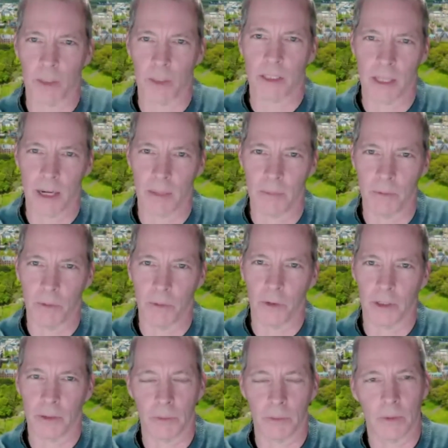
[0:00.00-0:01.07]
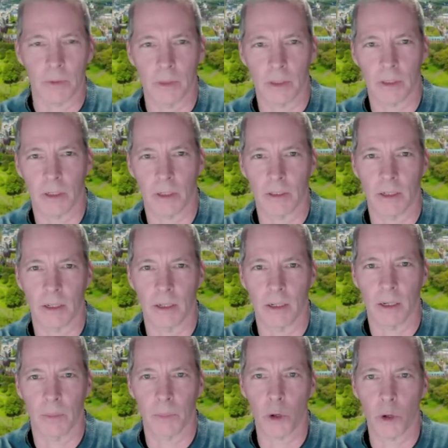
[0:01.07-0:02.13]
we can set up for you with
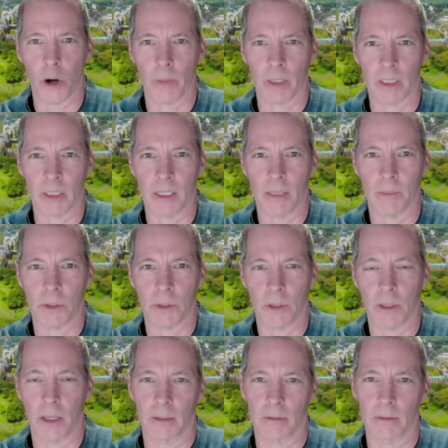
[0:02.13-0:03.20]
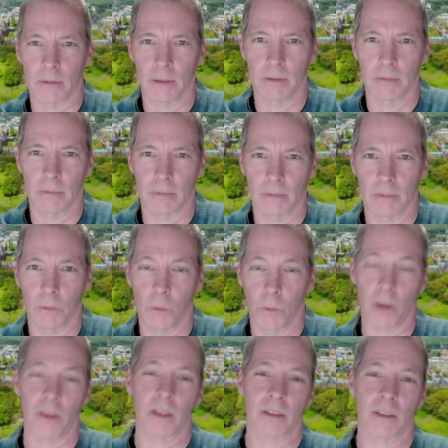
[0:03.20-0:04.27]
our programming team, so that
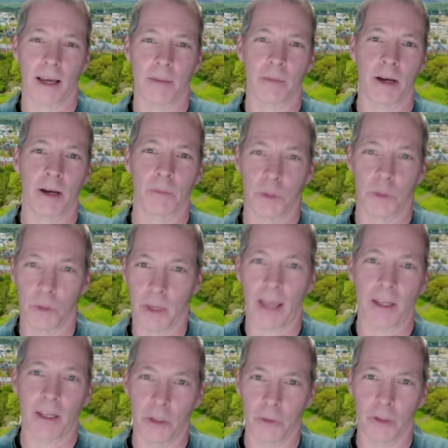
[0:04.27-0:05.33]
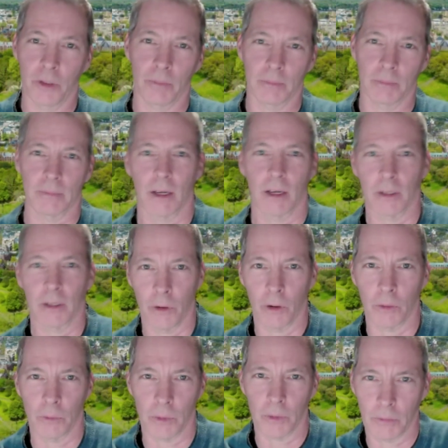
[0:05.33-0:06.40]
when the time comes, you can do it on your
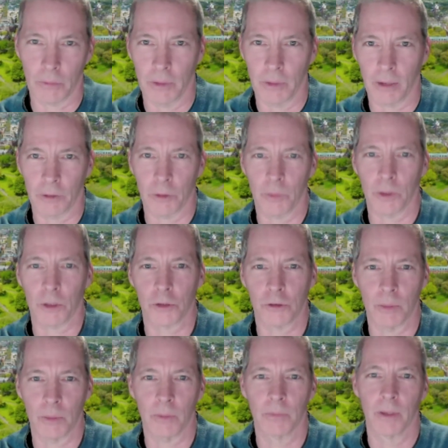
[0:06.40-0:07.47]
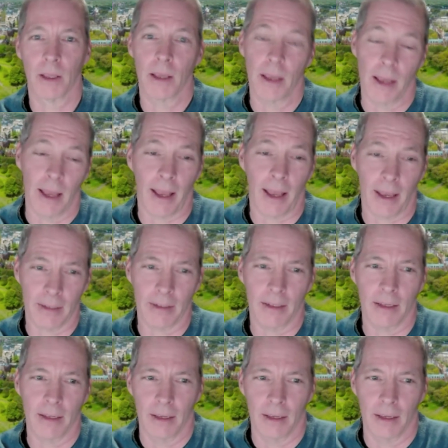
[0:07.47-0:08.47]
own without too much trouble. And